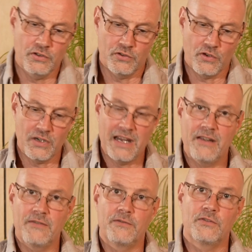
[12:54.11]
you don't
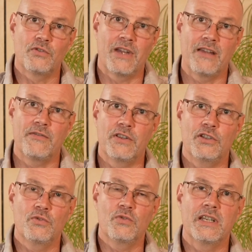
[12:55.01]
have to have
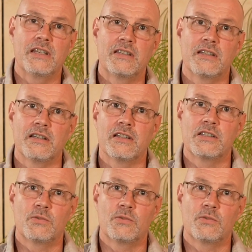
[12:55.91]
the unit uh,